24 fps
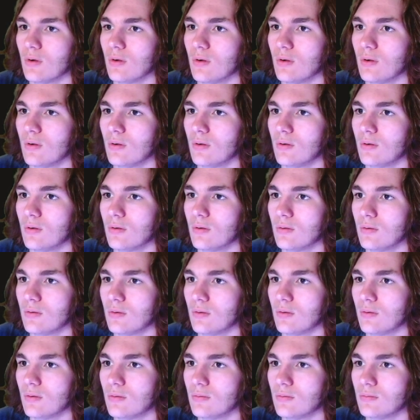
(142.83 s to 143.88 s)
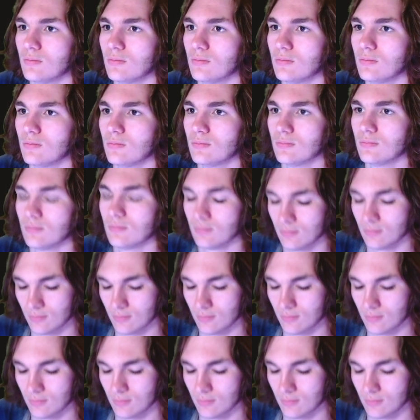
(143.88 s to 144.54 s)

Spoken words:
(no one is talking)